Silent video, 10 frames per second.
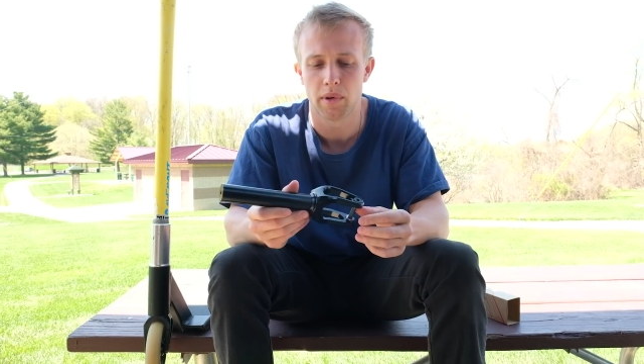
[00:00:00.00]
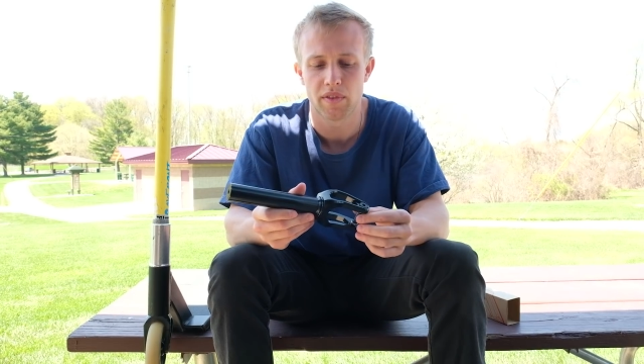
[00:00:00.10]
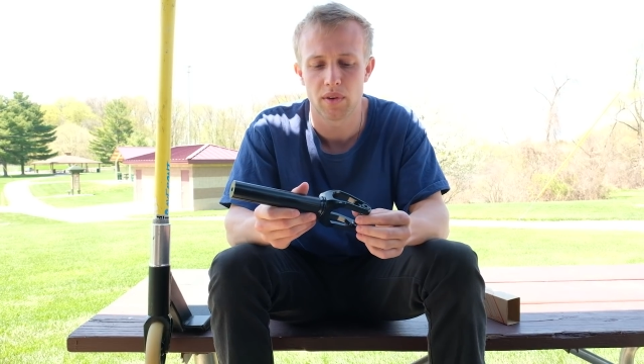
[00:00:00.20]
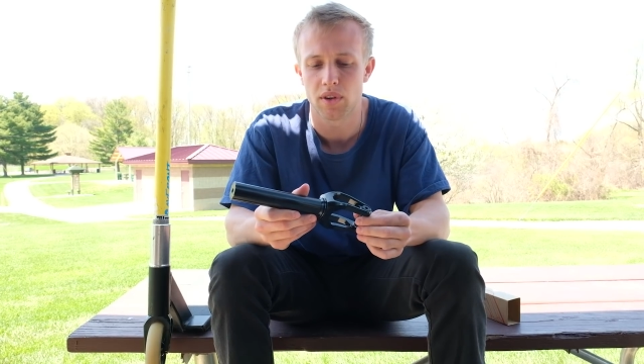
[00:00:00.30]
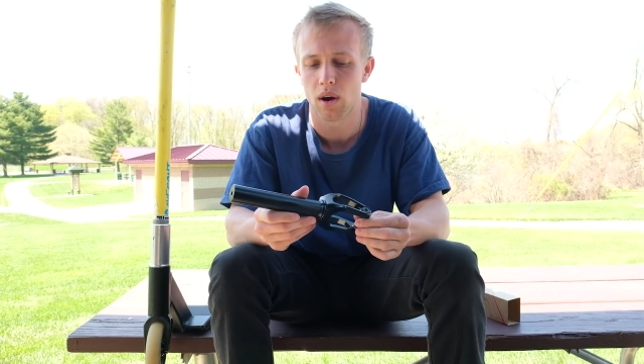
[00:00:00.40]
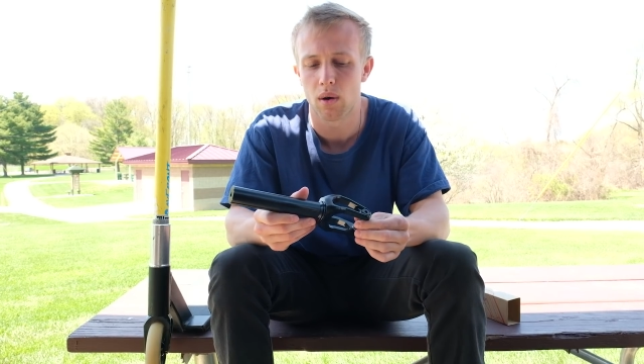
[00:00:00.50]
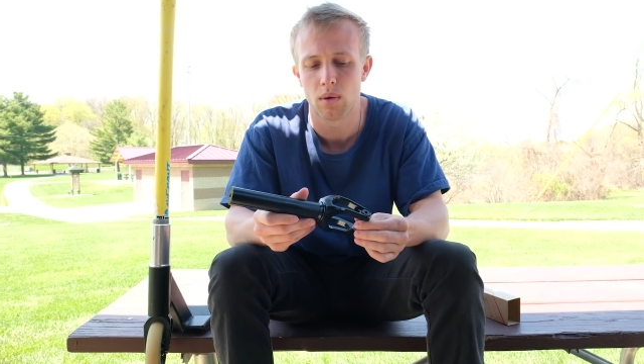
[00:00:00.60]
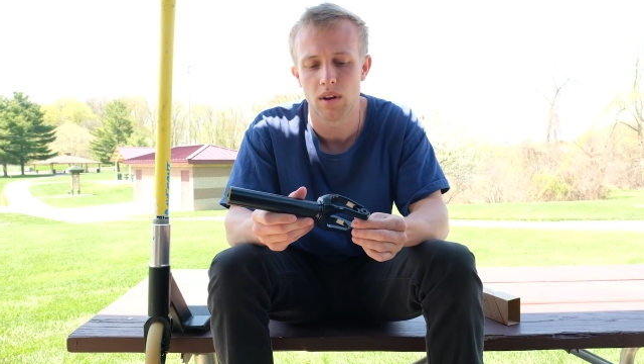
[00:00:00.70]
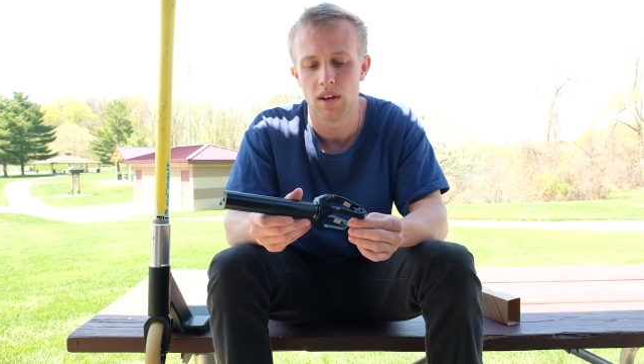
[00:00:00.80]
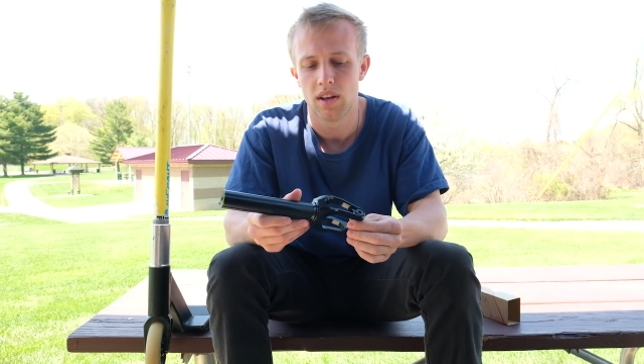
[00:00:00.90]
If you
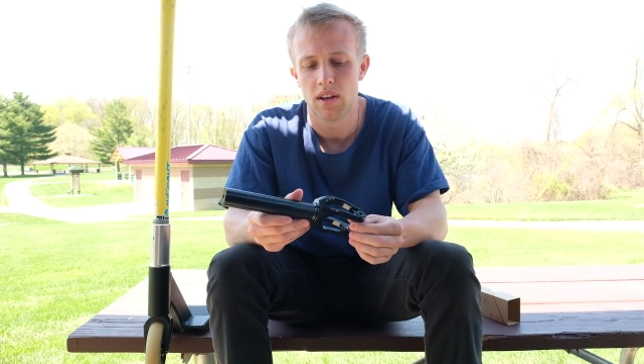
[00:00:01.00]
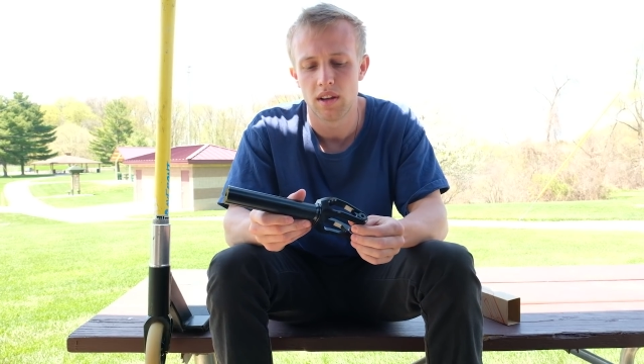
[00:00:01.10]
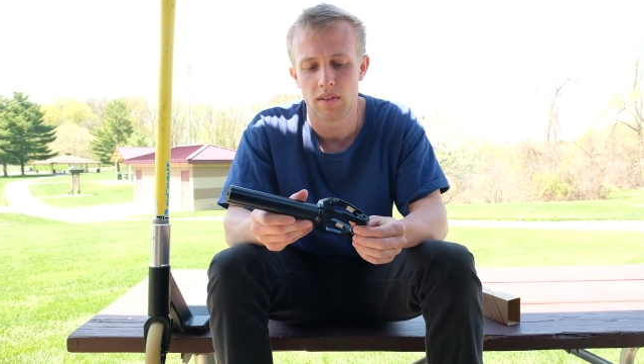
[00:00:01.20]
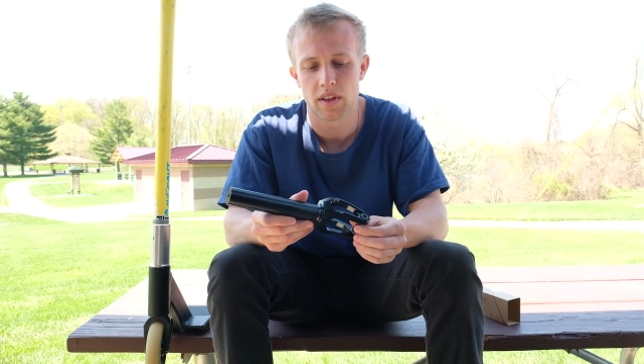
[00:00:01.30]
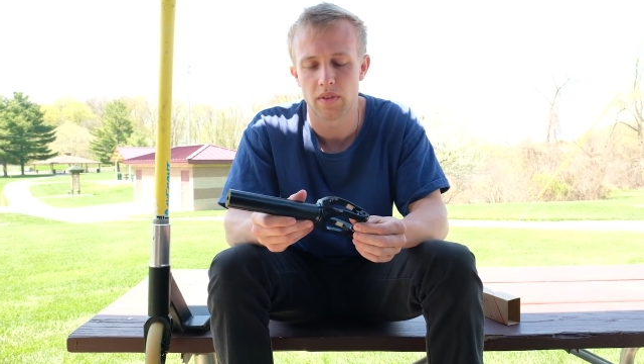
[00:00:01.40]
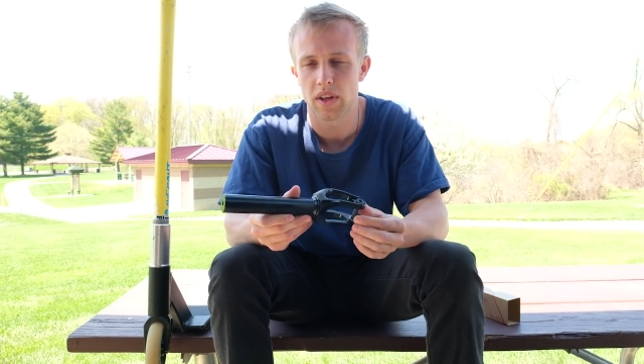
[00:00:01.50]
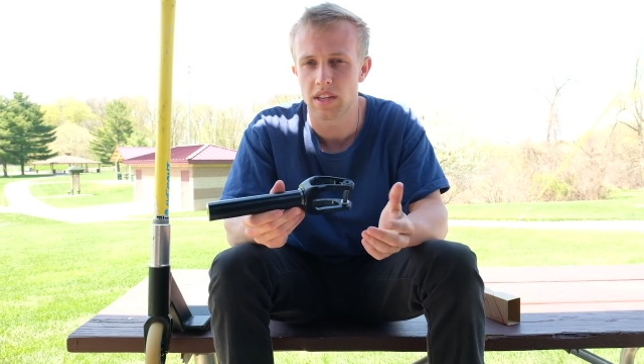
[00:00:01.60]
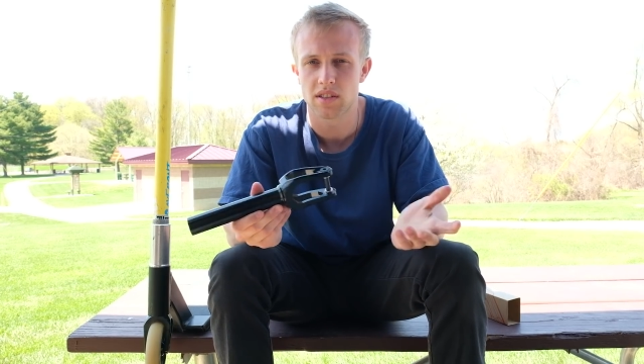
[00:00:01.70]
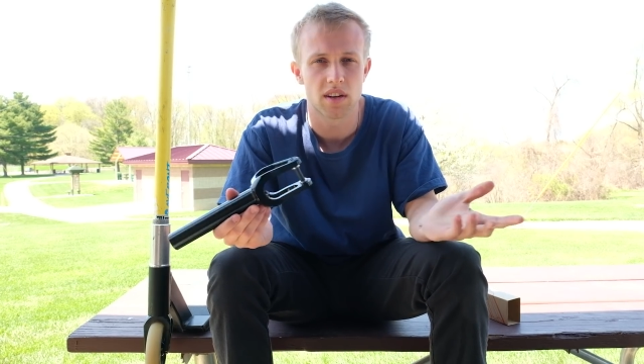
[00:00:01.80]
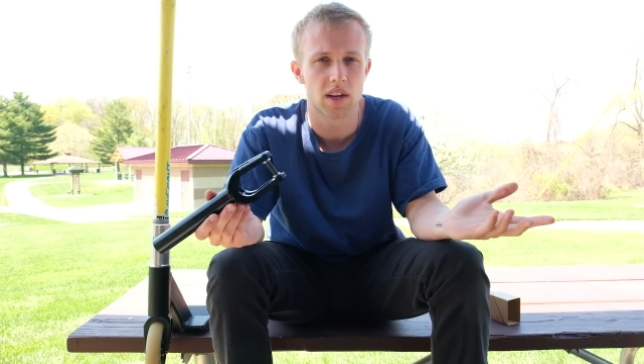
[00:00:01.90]
don't, then
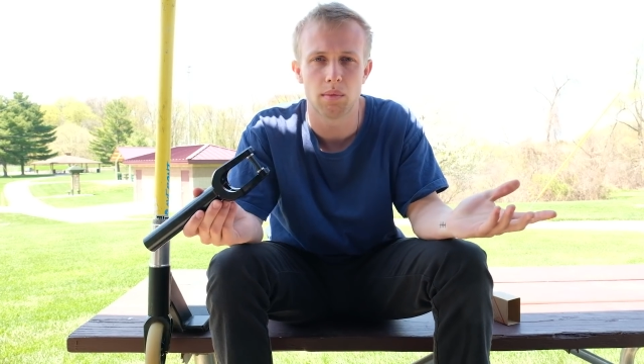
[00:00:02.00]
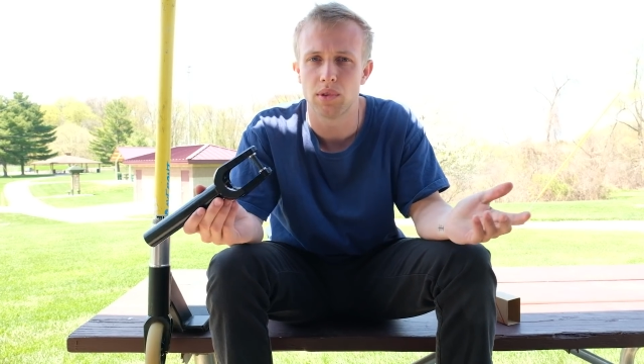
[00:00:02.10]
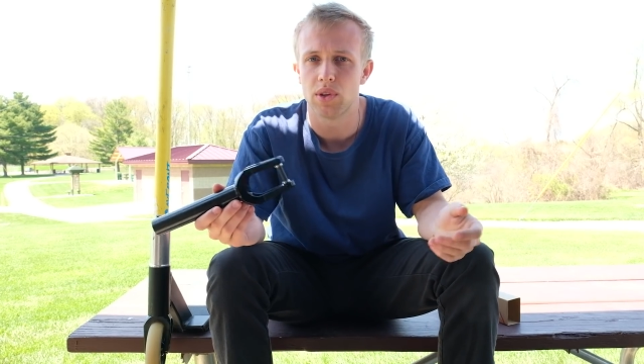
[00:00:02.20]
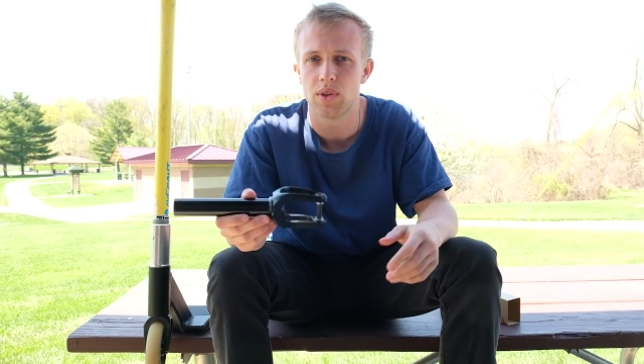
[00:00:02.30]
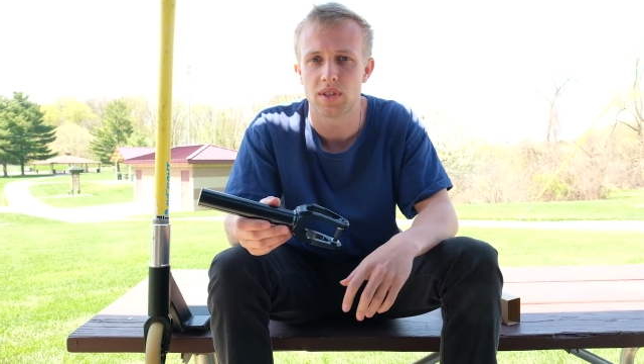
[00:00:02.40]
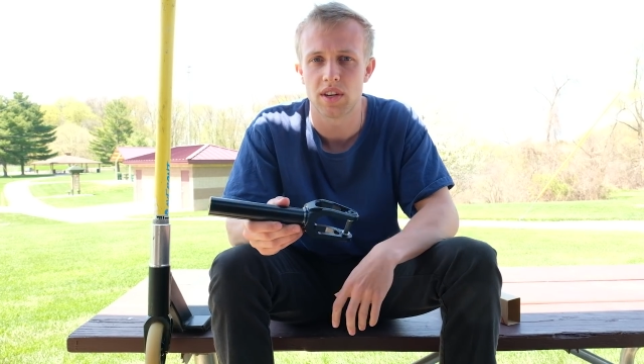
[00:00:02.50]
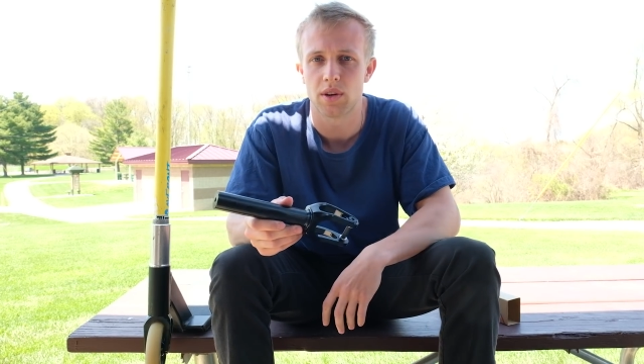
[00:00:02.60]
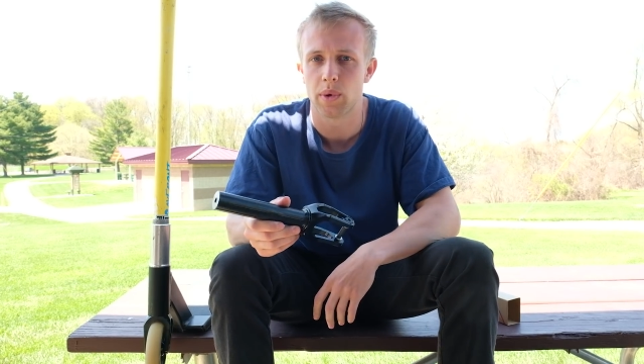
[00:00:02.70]
things could come loose and